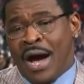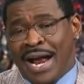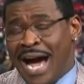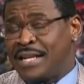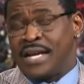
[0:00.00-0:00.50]

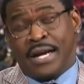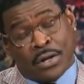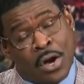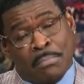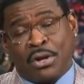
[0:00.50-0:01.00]
And I tell
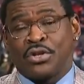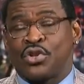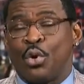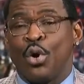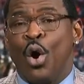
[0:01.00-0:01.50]
you,
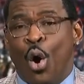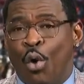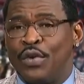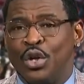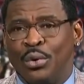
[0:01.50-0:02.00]
Minnesota
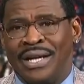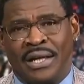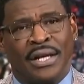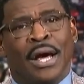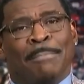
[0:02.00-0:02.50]
over New
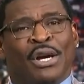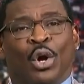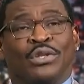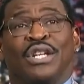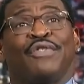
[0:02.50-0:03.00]
England,
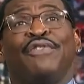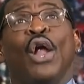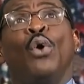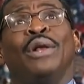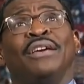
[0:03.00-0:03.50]
because it's
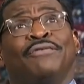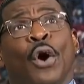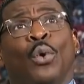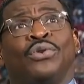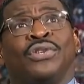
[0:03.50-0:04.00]
floating,
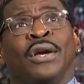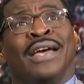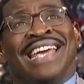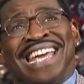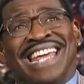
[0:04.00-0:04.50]
folks,
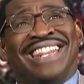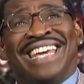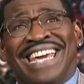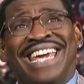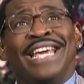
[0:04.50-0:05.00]
in
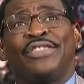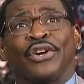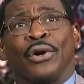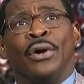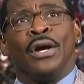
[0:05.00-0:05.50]
the
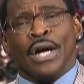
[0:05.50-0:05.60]
ether.